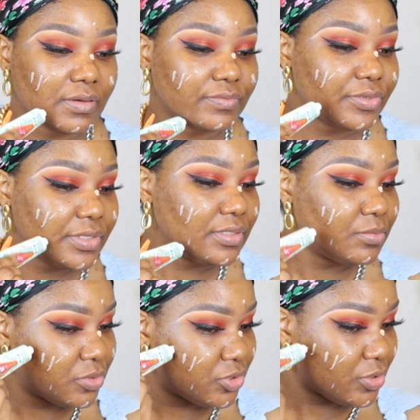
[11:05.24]
I've already
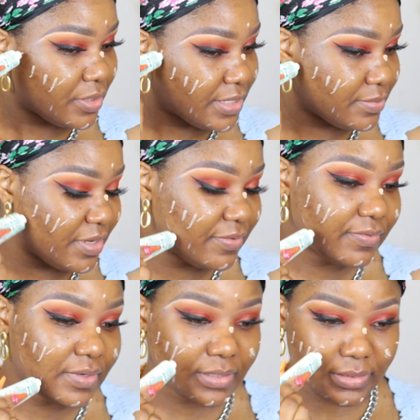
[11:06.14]
moisturized my
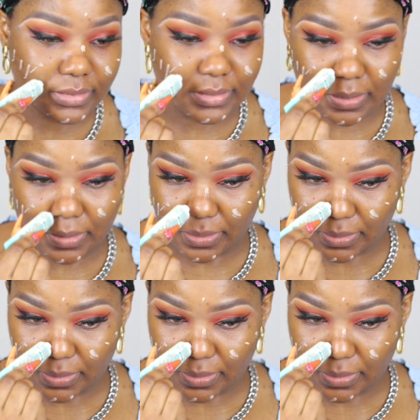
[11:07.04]
face.